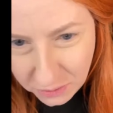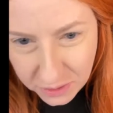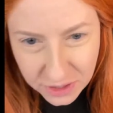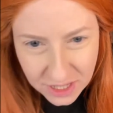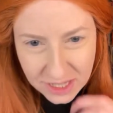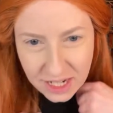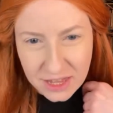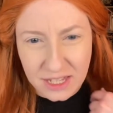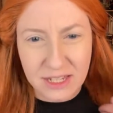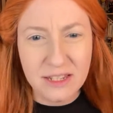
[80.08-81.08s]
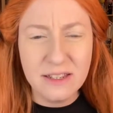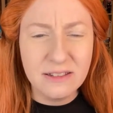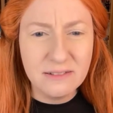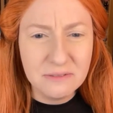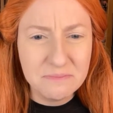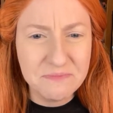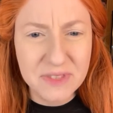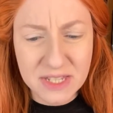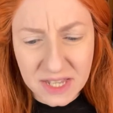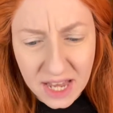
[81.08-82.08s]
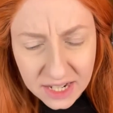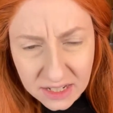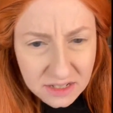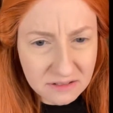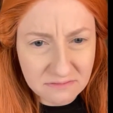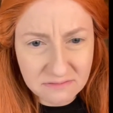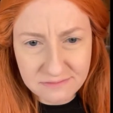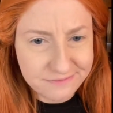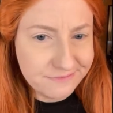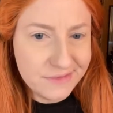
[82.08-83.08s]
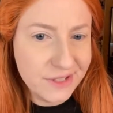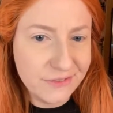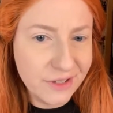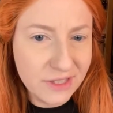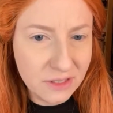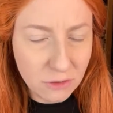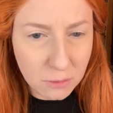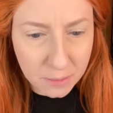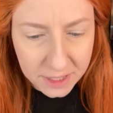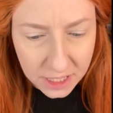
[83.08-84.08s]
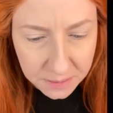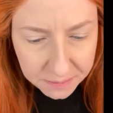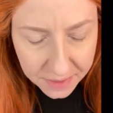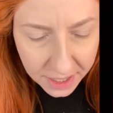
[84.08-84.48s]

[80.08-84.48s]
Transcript: only thing that I think is kind of different than normal makeup.